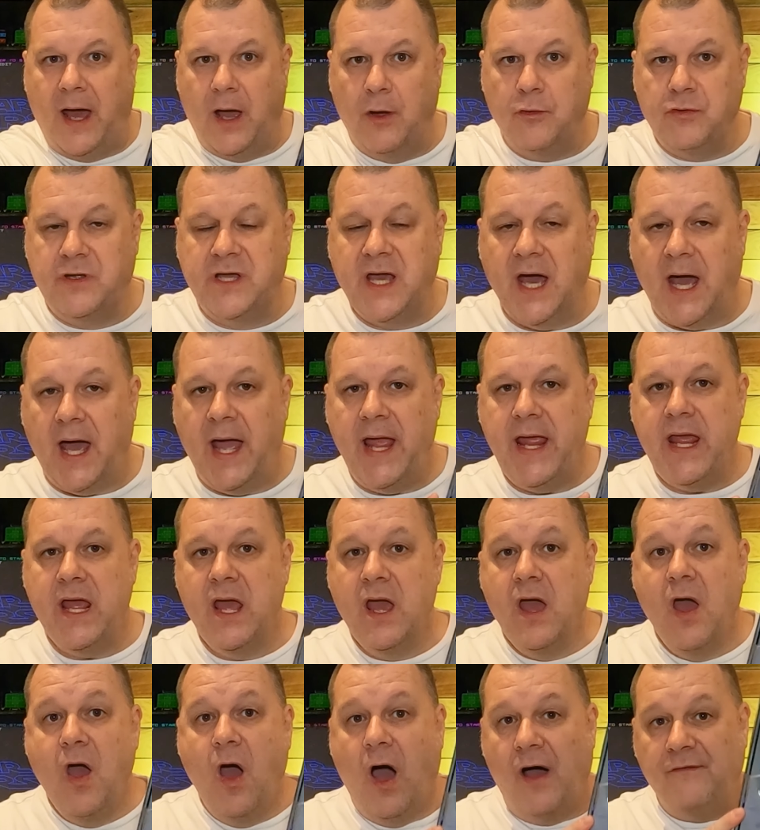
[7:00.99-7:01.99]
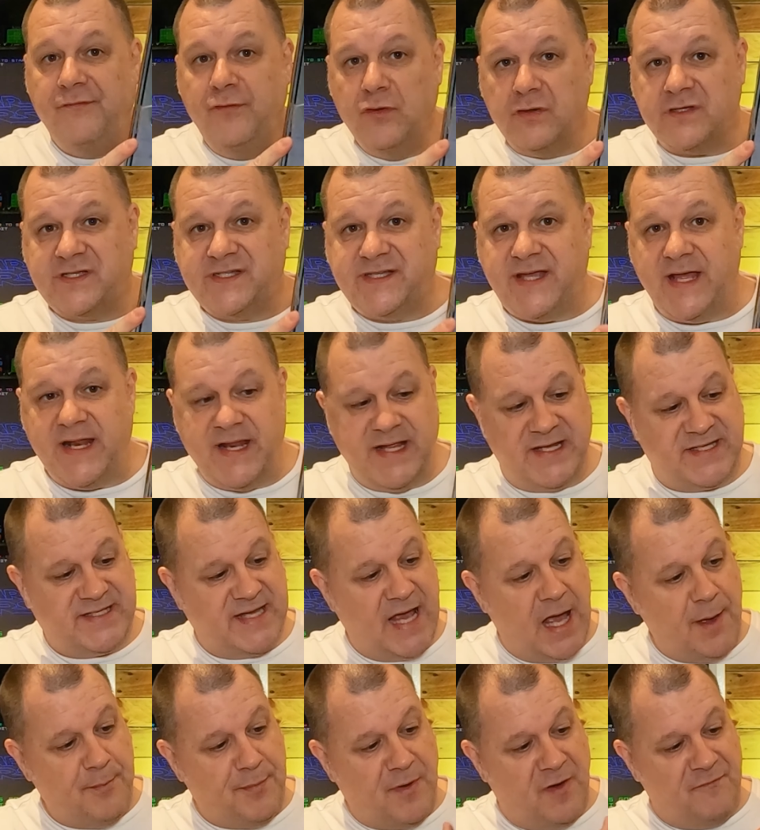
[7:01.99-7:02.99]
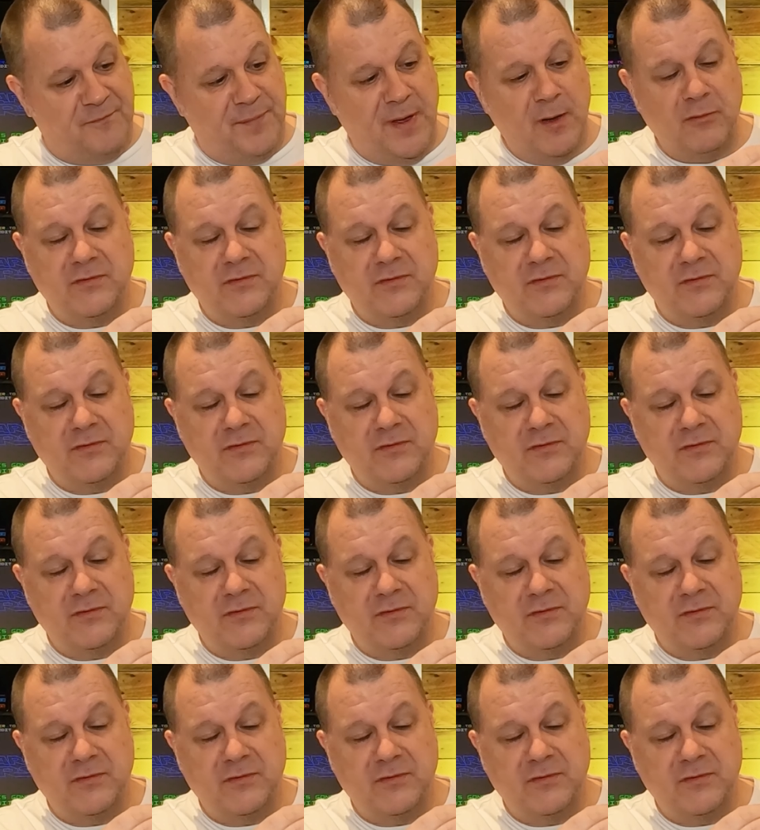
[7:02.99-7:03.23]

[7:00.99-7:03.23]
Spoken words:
okay? I've not set this up, I've